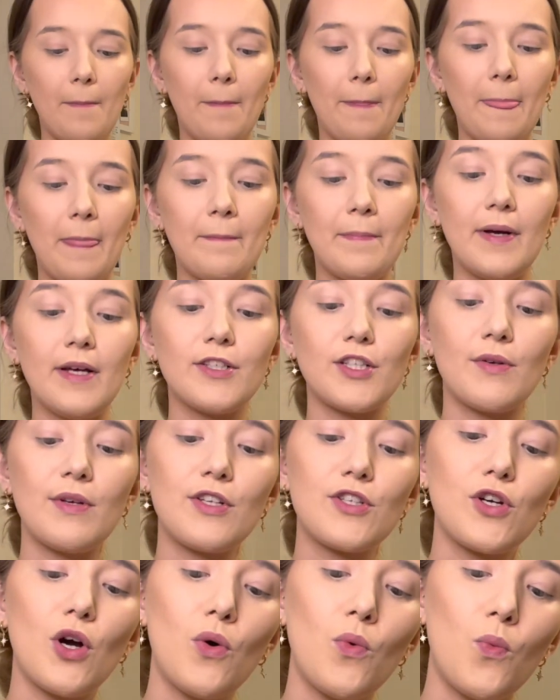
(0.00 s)
But so it's
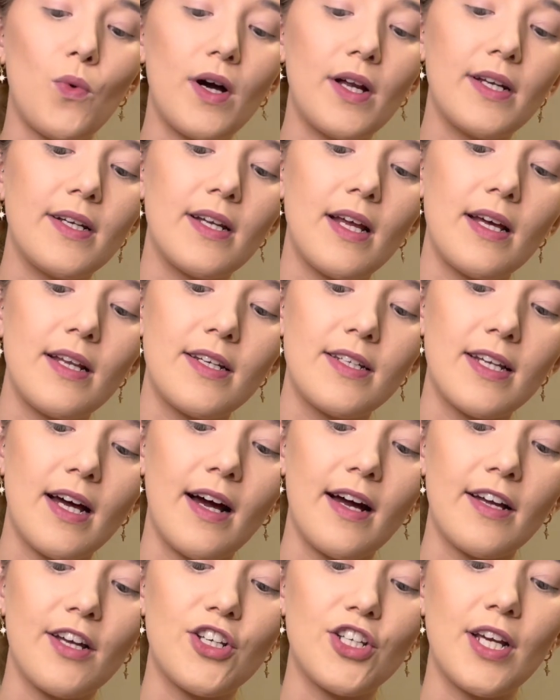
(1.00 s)
got one
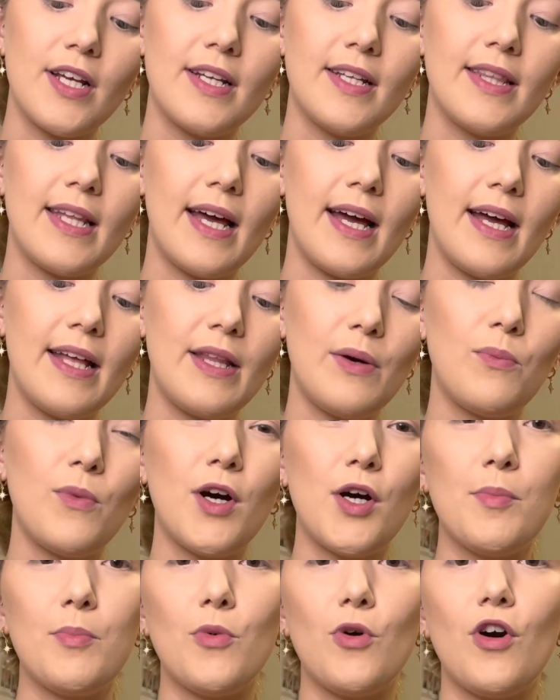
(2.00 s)
darker shade in there and then
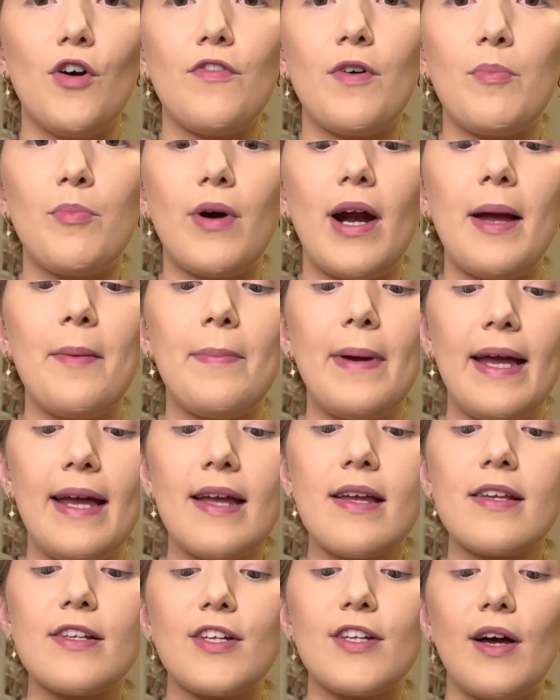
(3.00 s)
one more of a bright
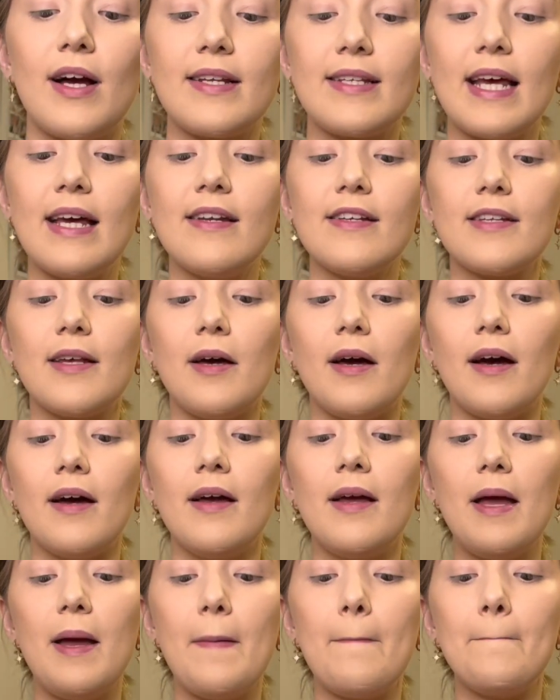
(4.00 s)
pink. So I tend to
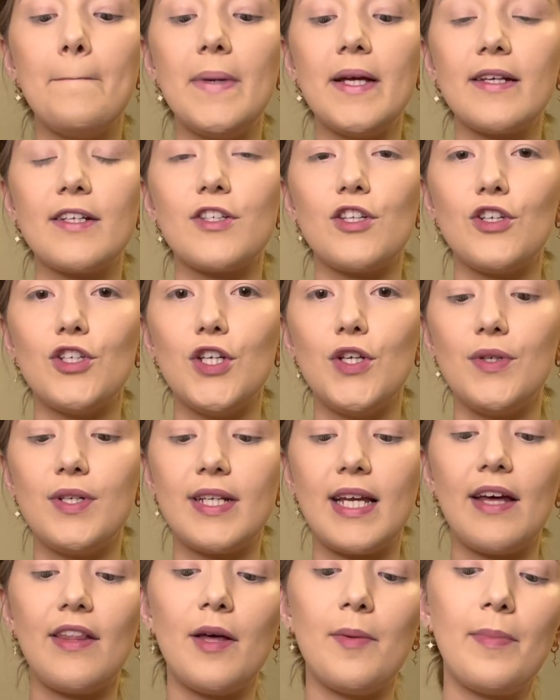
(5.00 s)
mix the two
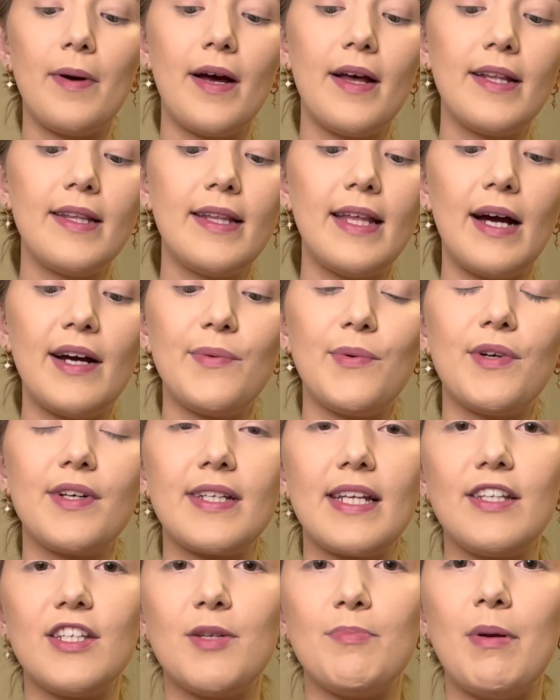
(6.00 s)
together, but that one
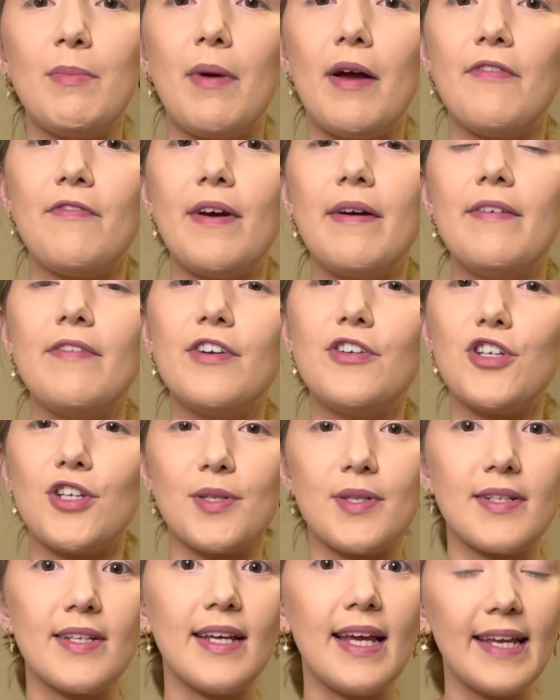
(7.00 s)
tends to be my favourite.
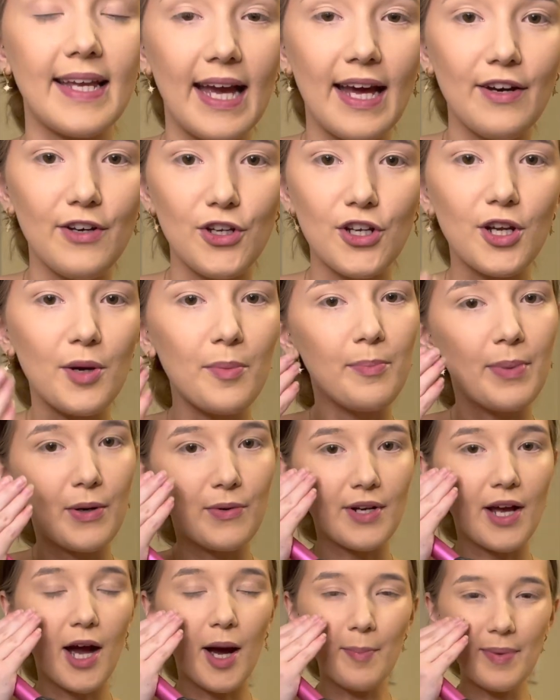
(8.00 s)
Just, again, you can build it
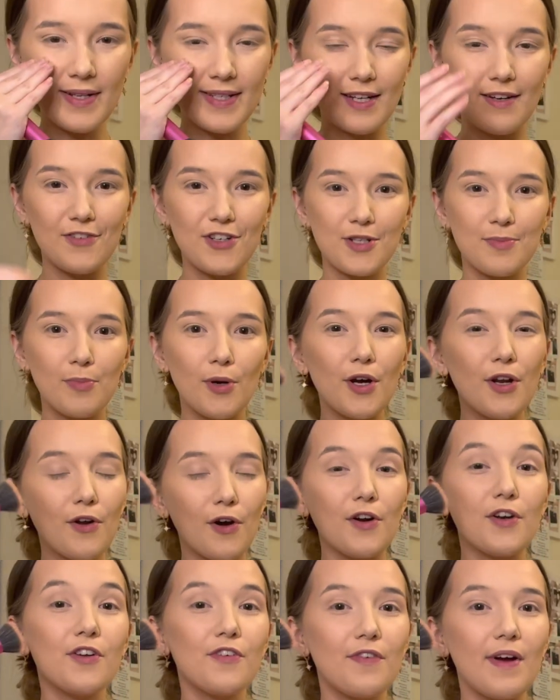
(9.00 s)
up instead of just putting it on
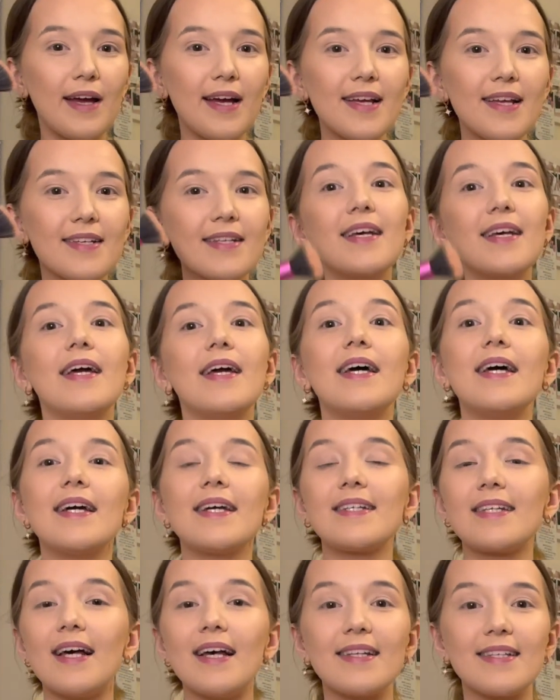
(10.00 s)
your face.
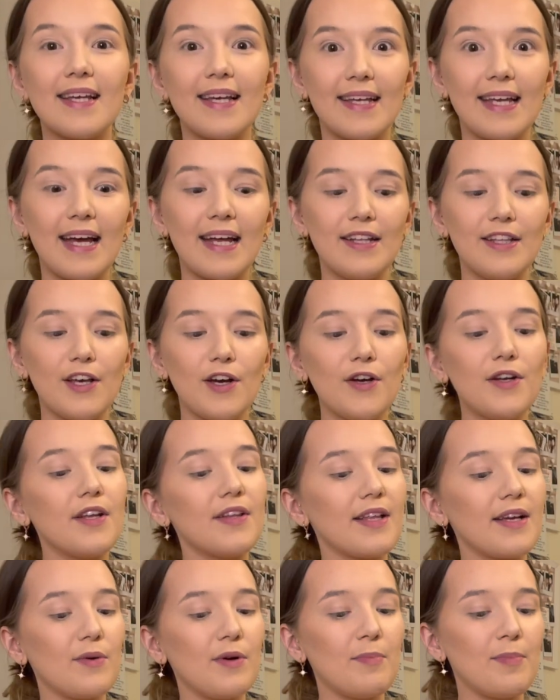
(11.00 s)
That's, again, the only thing
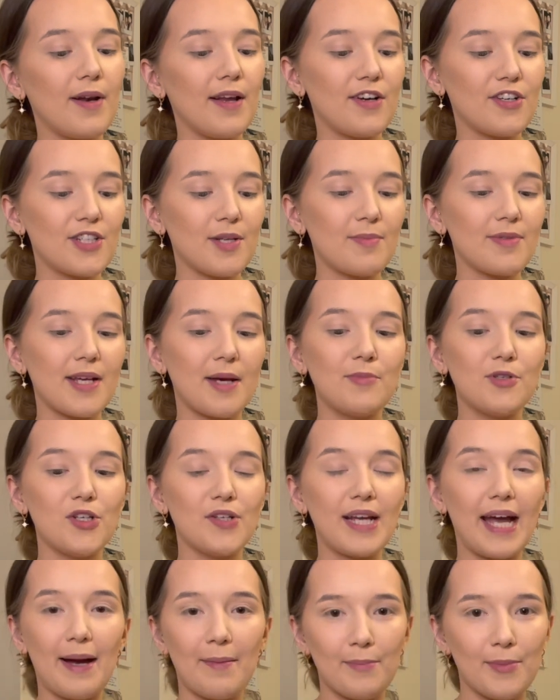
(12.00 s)
with blush. Sometimes you
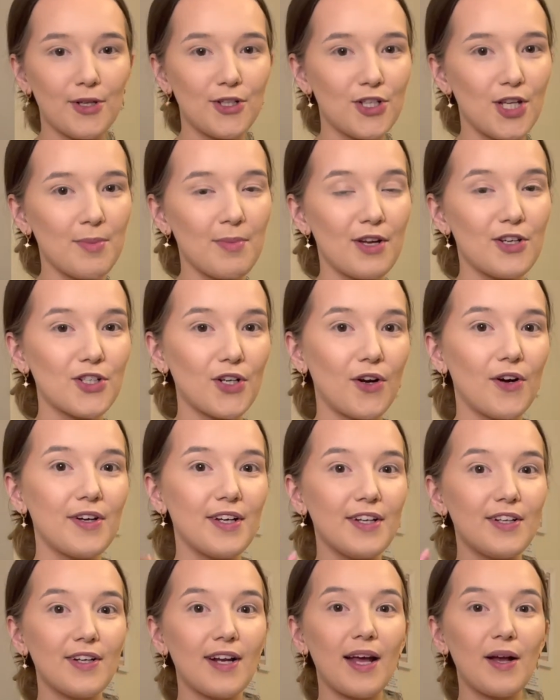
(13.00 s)
can put too much on and
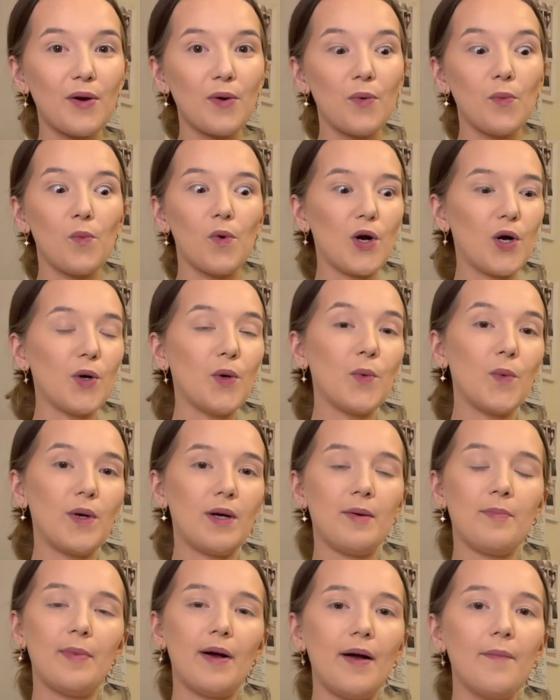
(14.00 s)
you're like, whoa,
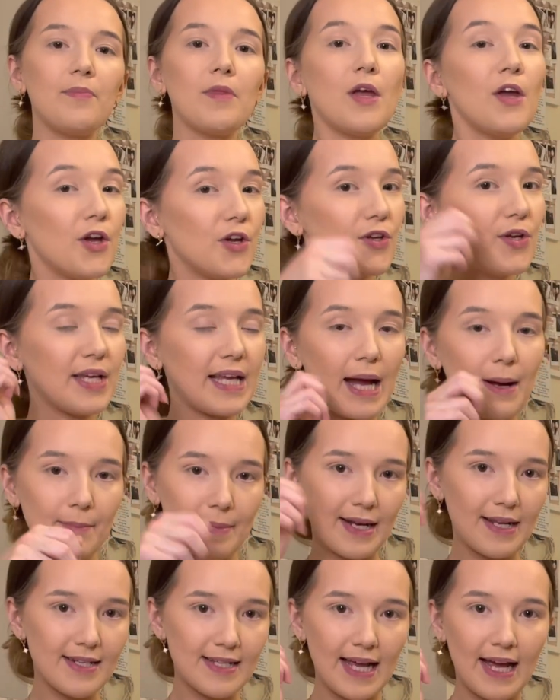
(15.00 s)
but you can
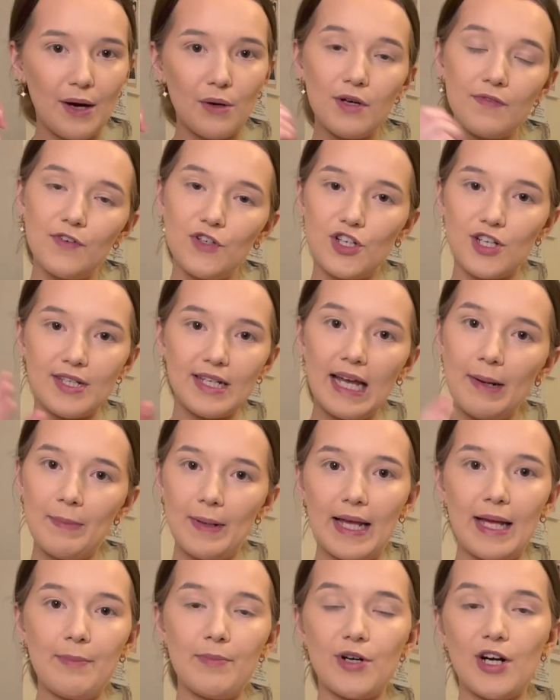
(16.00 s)
blend it out if you just get a
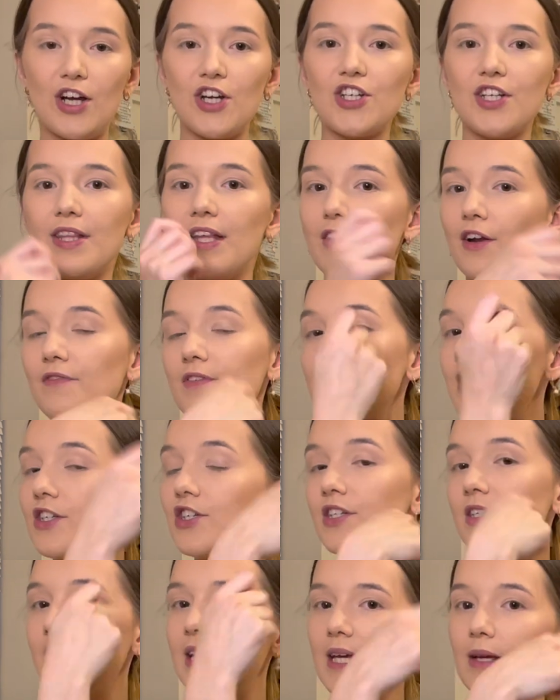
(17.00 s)
plain brush and then obviously
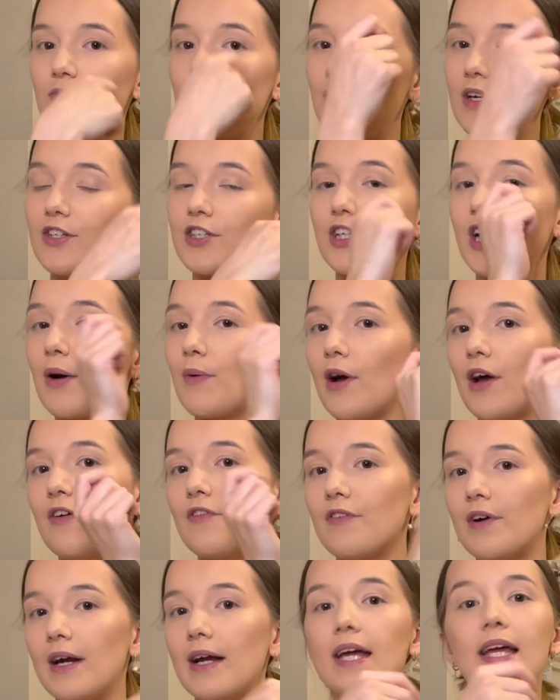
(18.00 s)
just keep trying to go
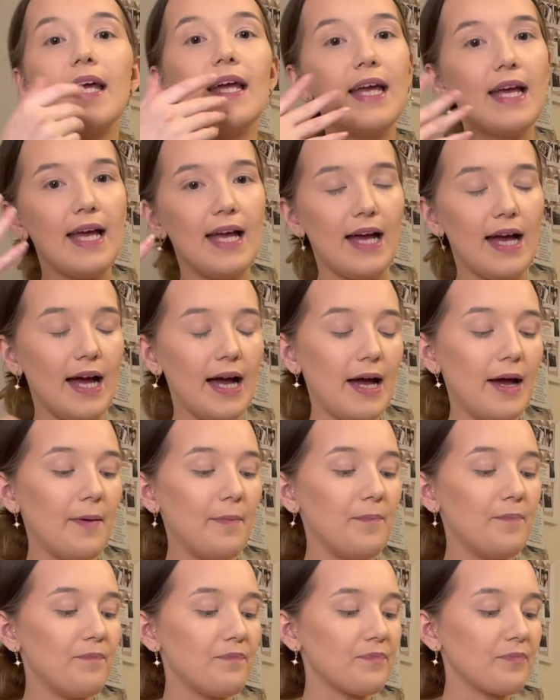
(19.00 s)
over it.
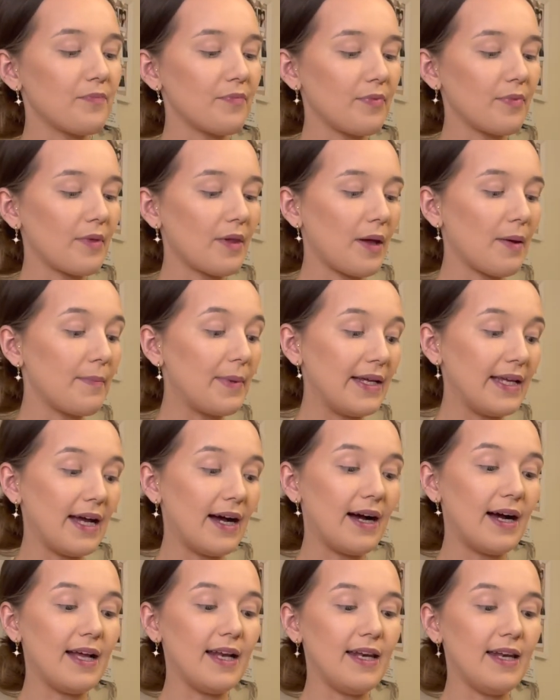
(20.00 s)
But yeah,
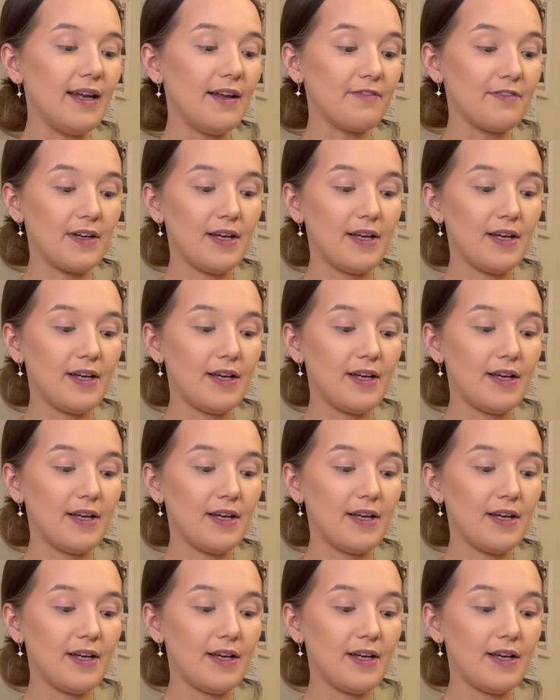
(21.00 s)
I love